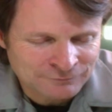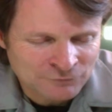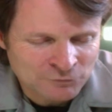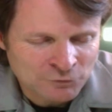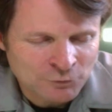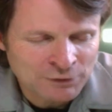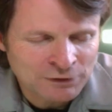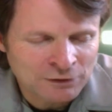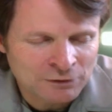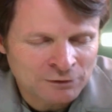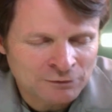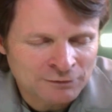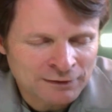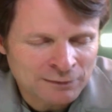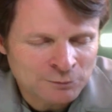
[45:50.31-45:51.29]
For we know
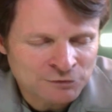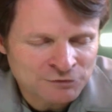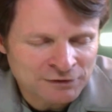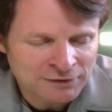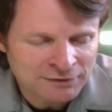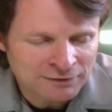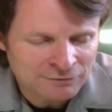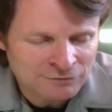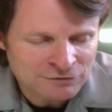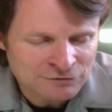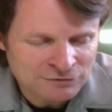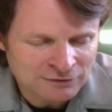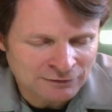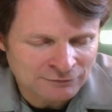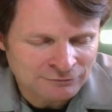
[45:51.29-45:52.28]
that will take care of
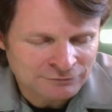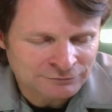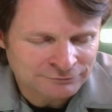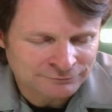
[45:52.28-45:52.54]
itself.